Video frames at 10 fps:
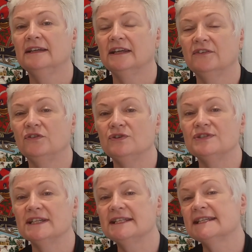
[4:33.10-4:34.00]
If you
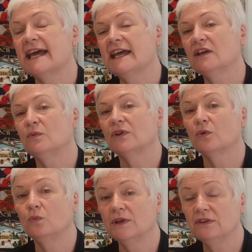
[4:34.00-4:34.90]
zigzag with a
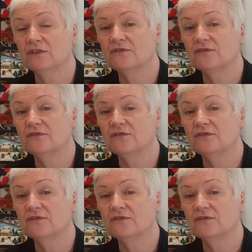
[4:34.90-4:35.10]
width of